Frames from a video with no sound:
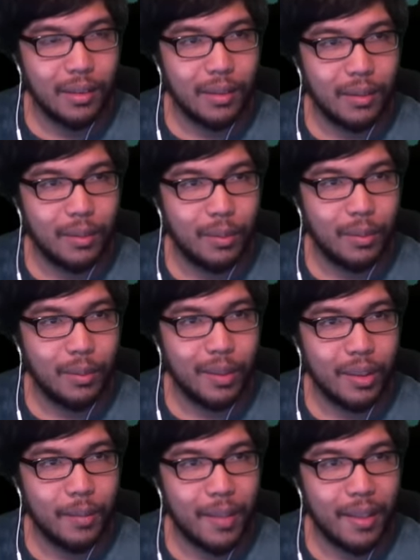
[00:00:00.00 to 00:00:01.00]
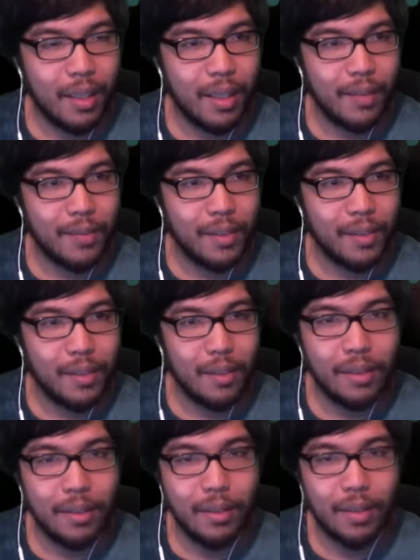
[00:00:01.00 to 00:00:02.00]
Ooh, where are my cuffs?
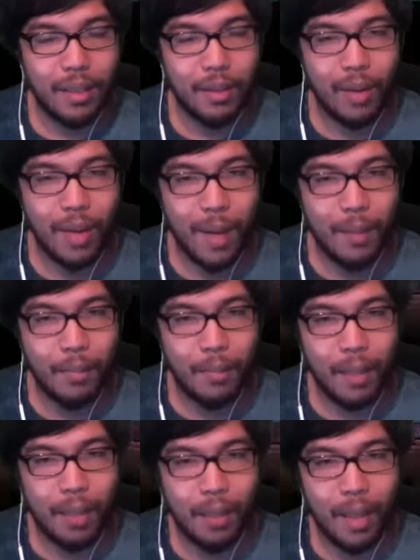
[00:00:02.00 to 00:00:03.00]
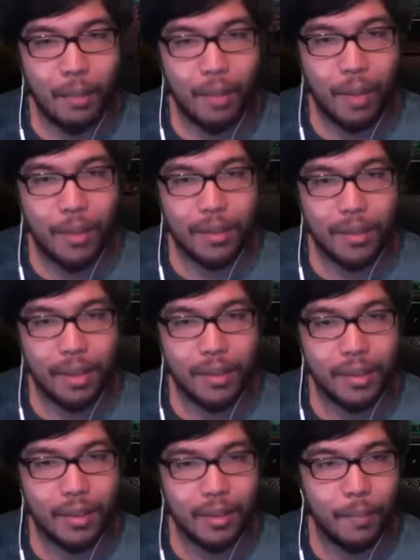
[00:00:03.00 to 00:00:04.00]
I know I okay, I'm probably just not
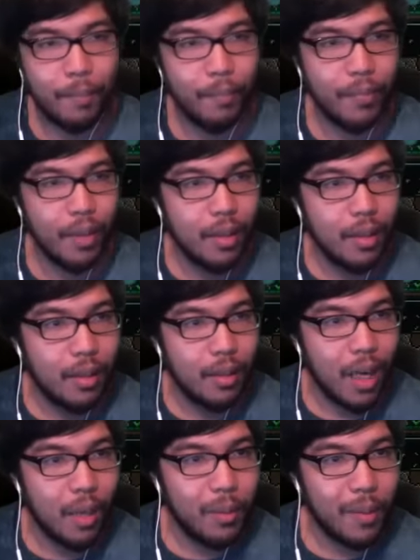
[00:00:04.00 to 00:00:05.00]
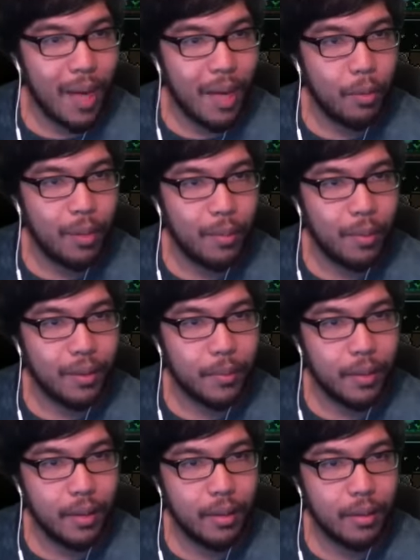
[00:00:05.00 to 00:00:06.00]
seeing them. I would put them
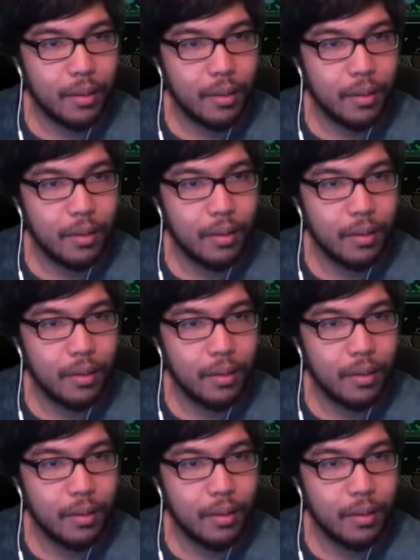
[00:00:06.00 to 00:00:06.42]
in here.